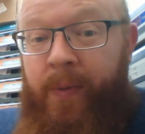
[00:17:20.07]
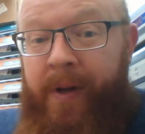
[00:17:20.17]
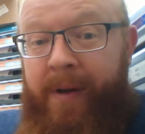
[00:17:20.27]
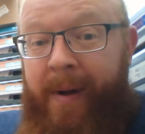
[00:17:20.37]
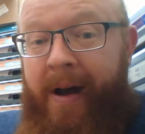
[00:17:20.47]

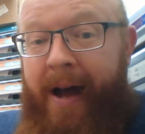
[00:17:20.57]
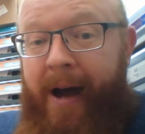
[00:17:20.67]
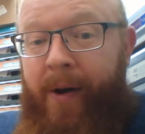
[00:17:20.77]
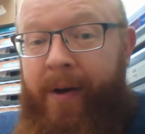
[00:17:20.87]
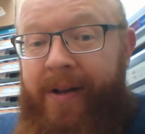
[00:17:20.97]
week about
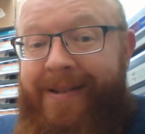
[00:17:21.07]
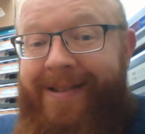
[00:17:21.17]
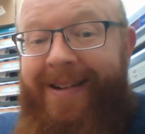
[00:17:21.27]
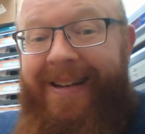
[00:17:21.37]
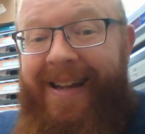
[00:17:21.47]
how it is
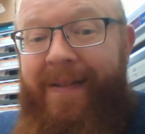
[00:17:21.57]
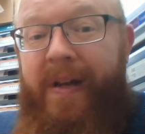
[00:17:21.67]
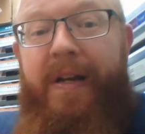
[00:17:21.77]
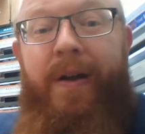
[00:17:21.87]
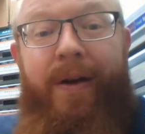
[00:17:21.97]
in the
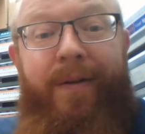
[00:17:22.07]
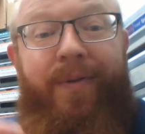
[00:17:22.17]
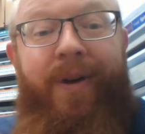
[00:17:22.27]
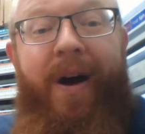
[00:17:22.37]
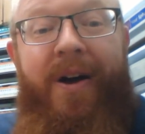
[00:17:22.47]
living of
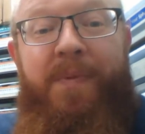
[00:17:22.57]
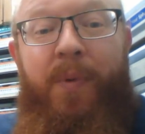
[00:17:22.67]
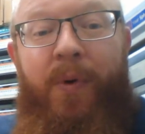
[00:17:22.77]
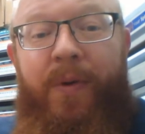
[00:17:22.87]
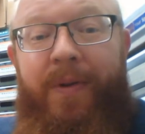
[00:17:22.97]
the
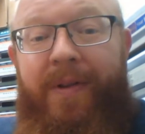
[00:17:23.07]
gospel